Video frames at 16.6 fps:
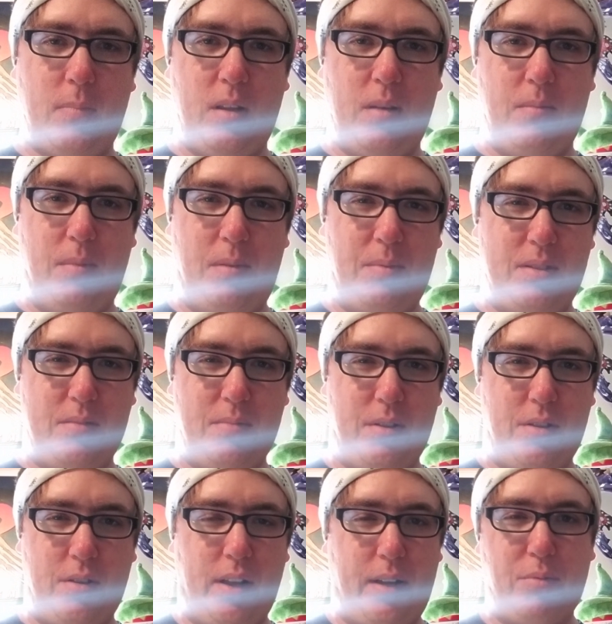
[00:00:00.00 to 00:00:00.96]
maybe some
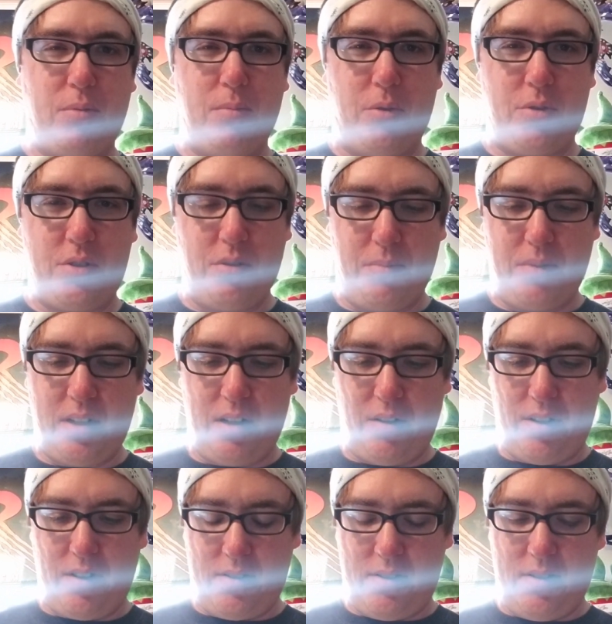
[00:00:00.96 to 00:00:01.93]
other like promotional
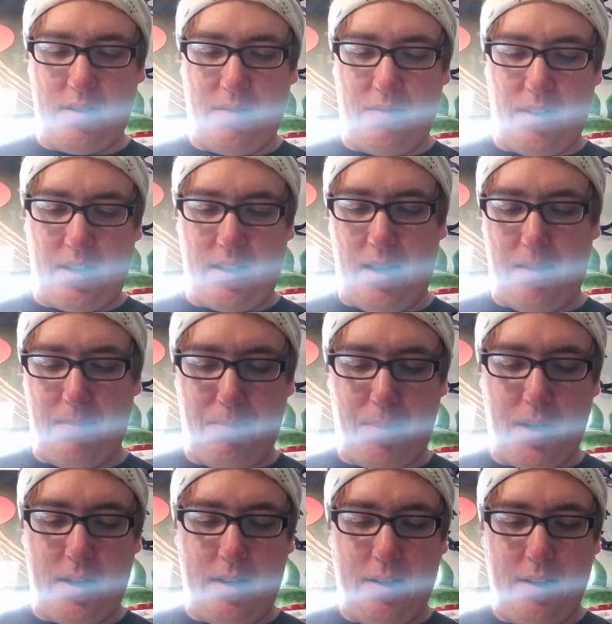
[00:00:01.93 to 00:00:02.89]
materials and stuff like that.
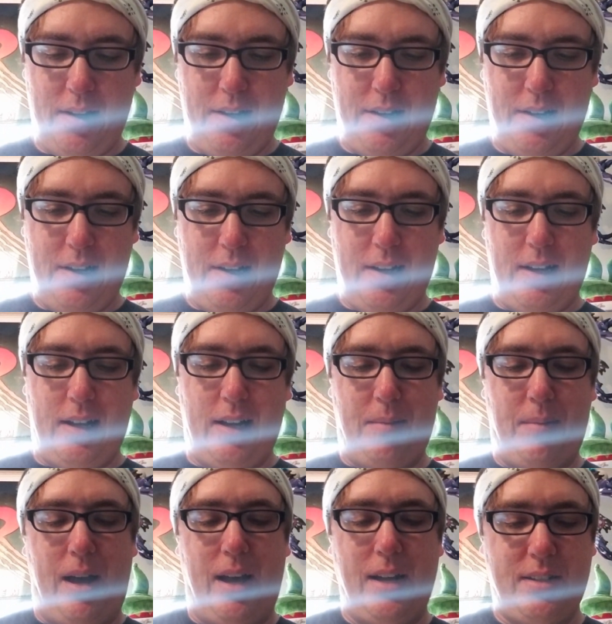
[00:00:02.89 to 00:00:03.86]
But
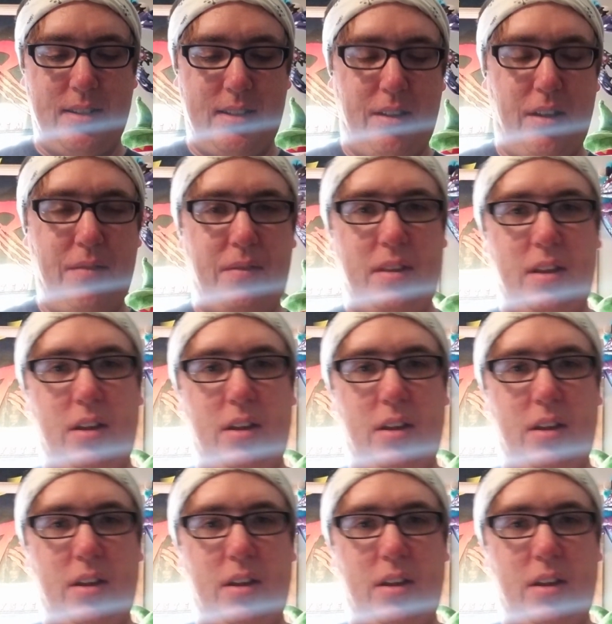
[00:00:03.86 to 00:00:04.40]
I just loved the